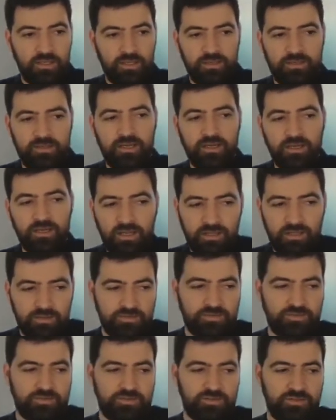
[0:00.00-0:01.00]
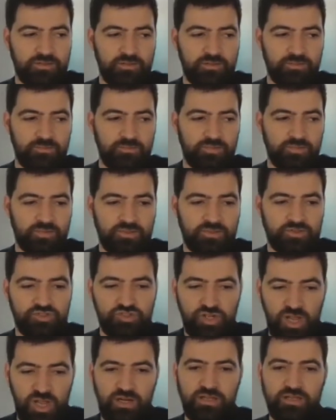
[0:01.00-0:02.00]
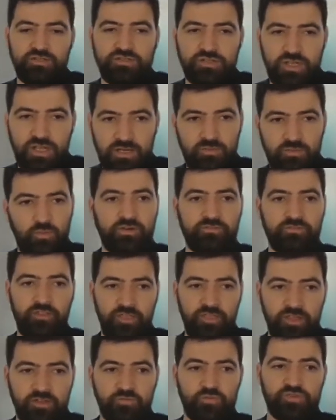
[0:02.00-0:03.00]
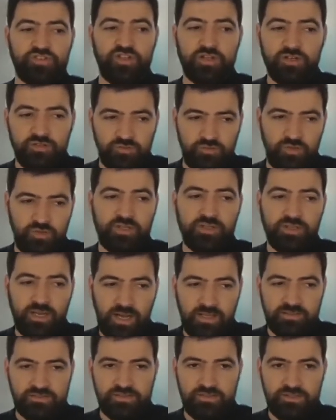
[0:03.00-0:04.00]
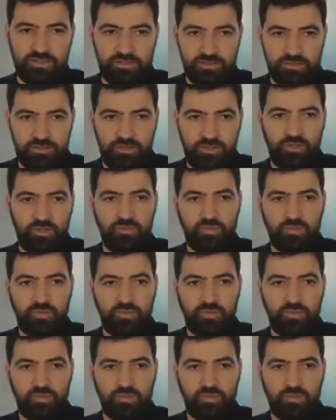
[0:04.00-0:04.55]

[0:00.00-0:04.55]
the next challenge, and one of the things we started doing in the last year,